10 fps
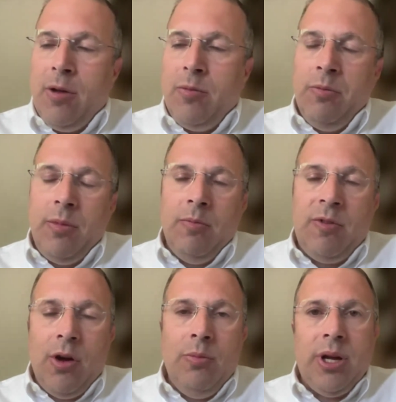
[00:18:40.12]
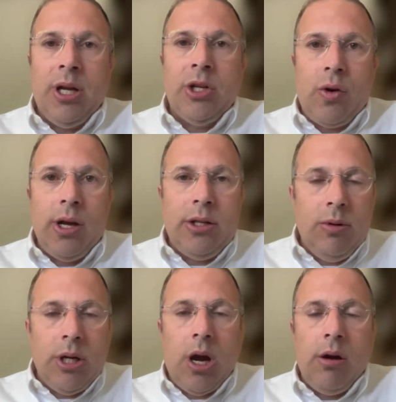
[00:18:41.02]
I'm very big in trying
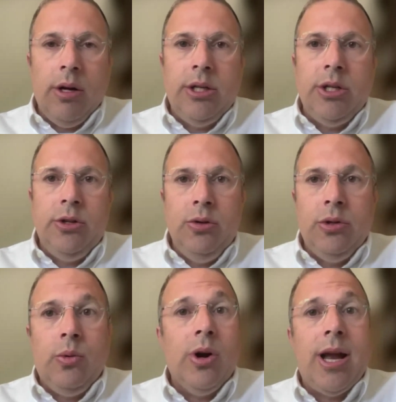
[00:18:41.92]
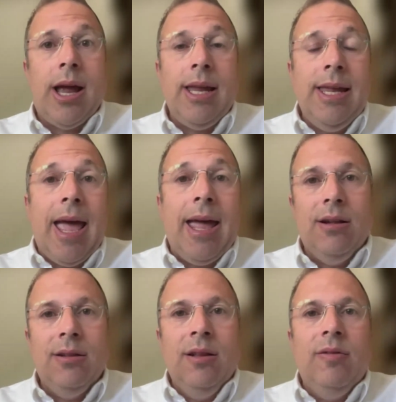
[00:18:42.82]
to encourage Jews who are not
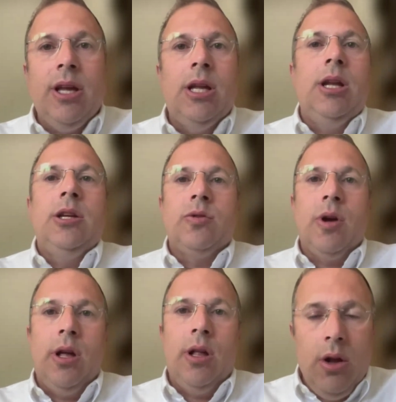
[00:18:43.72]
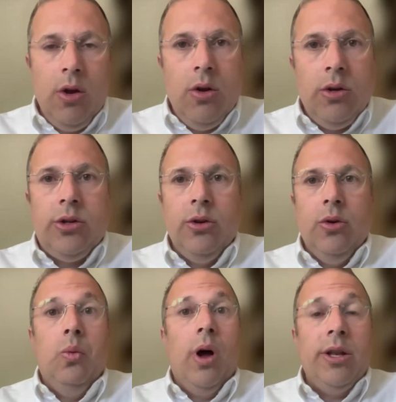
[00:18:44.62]
yet living in Israel
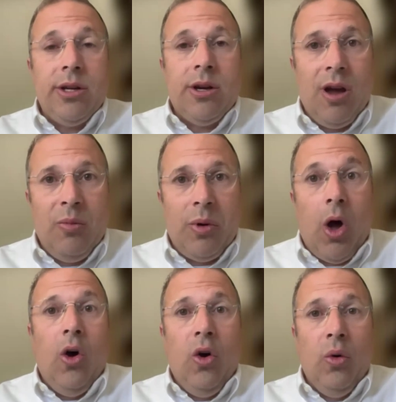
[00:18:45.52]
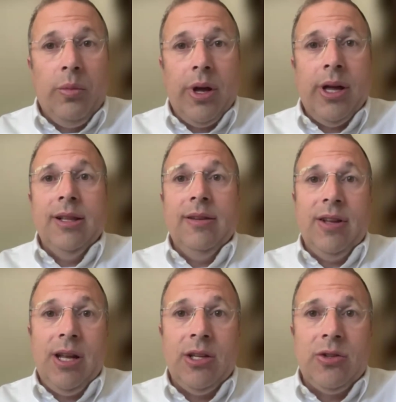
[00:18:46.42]
to want to come home and
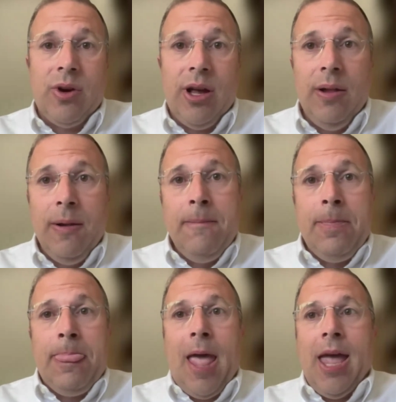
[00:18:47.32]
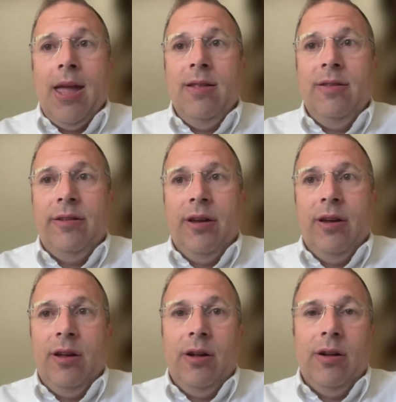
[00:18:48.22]
live in Israel. And
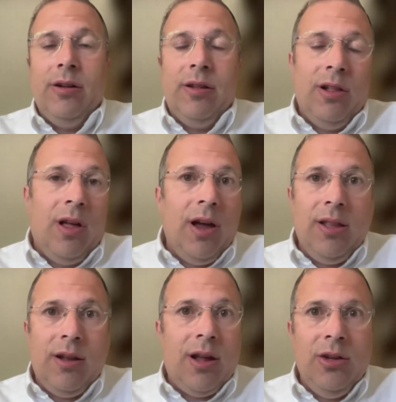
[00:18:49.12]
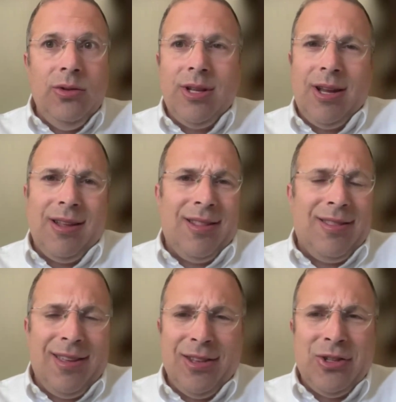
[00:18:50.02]
the line that I use, and I
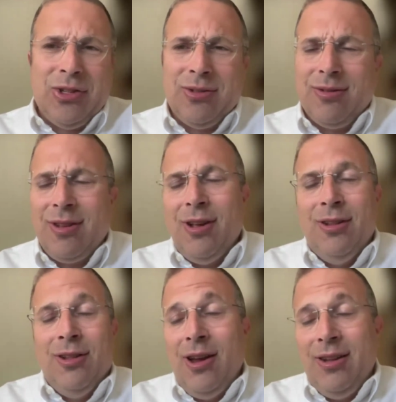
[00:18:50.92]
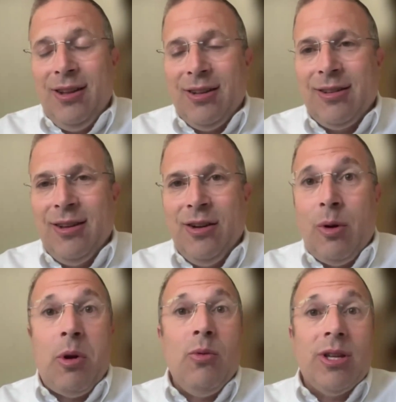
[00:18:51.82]
think this is a line that
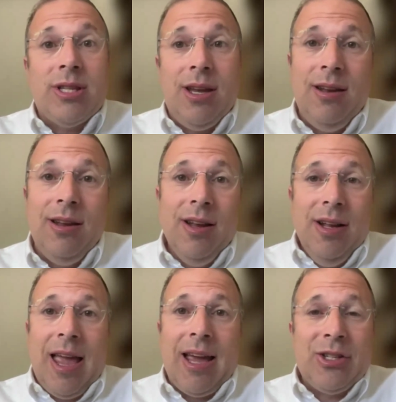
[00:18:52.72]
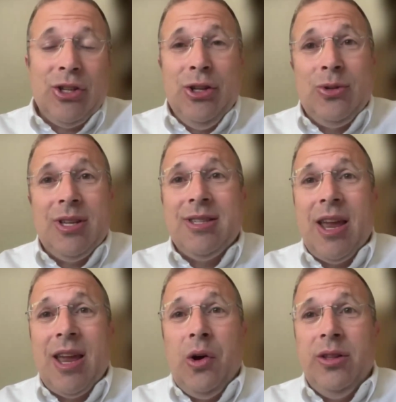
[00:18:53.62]
Rabbi Riskin actually used to
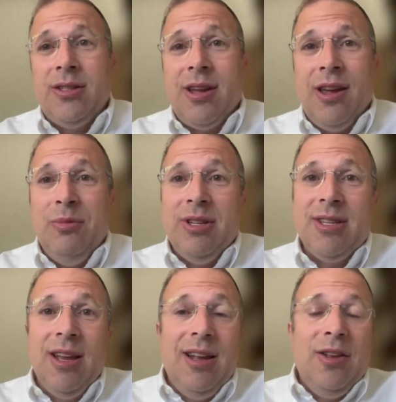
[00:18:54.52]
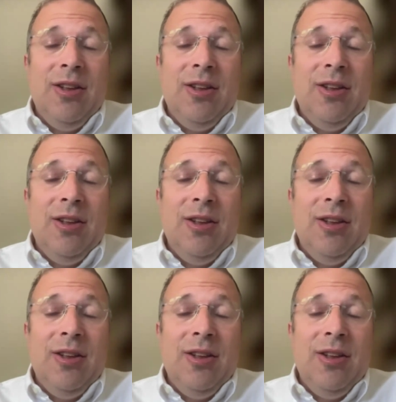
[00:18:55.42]
say all the time, is